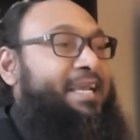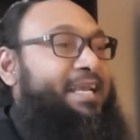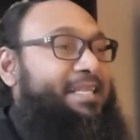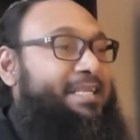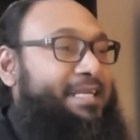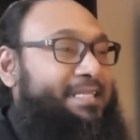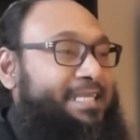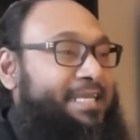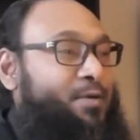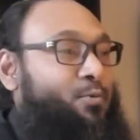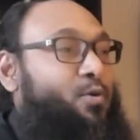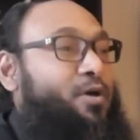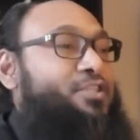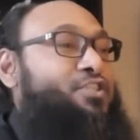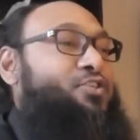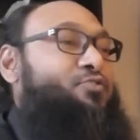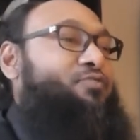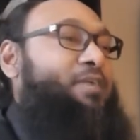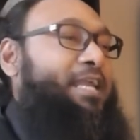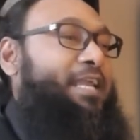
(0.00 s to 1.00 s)
that they want
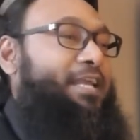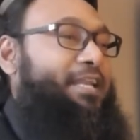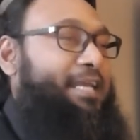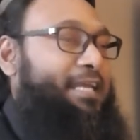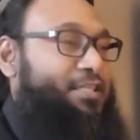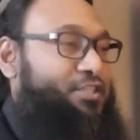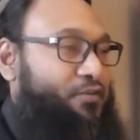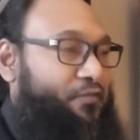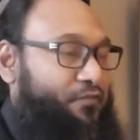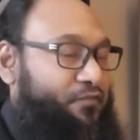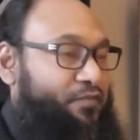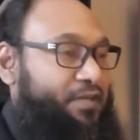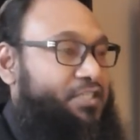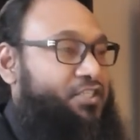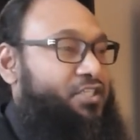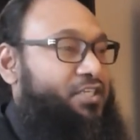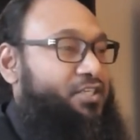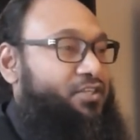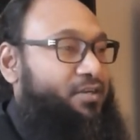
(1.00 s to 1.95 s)
to regulate your fishing,